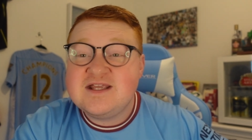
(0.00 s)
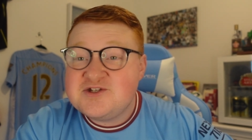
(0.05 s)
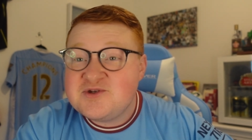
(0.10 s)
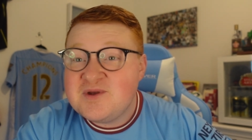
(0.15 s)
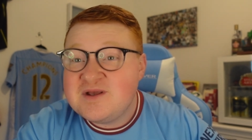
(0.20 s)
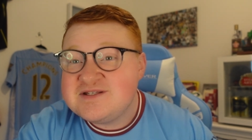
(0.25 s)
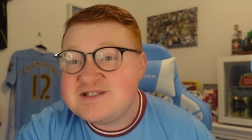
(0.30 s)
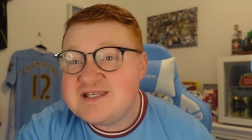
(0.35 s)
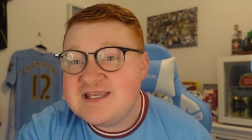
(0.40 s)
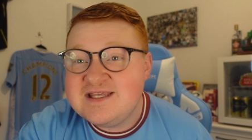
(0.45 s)
So
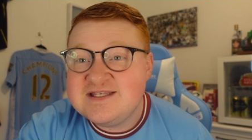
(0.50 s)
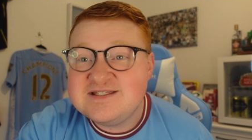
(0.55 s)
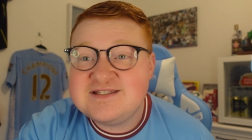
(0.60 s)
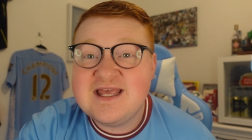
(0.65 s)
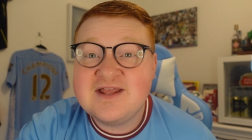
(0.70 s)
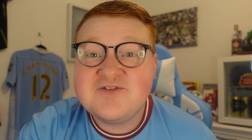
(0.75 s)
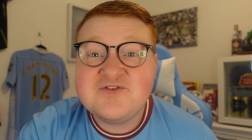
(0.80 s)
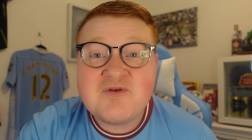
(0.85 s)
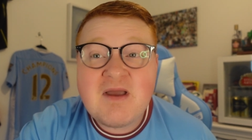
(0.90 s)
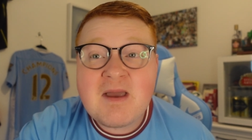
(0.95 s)
I'll see you
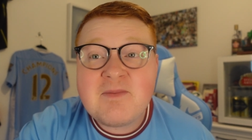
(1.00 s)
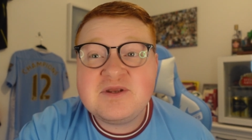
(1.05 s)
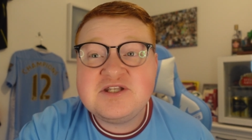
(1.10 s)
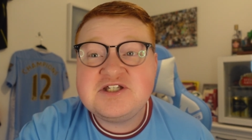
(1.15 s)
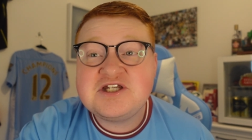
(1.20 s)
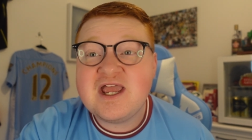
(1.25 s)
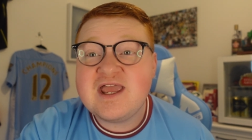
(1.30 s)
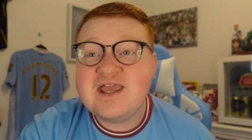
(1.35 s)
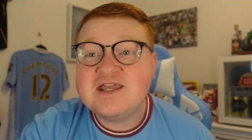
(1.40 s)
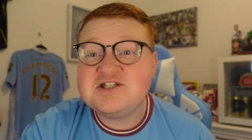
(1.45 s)
then. So I've been
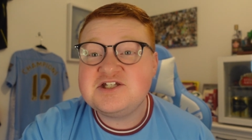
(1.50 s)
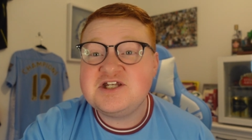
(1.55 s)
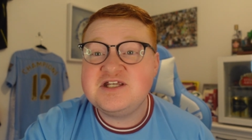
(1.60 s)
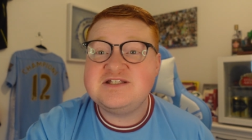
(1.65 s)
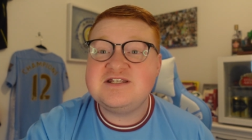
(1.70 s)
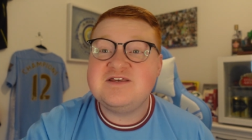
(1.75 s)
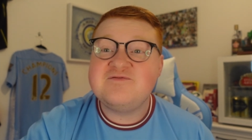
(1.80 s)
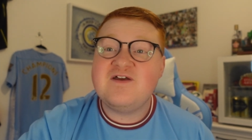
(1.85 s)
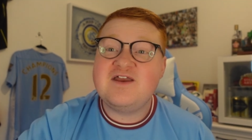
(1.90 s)
JSGC.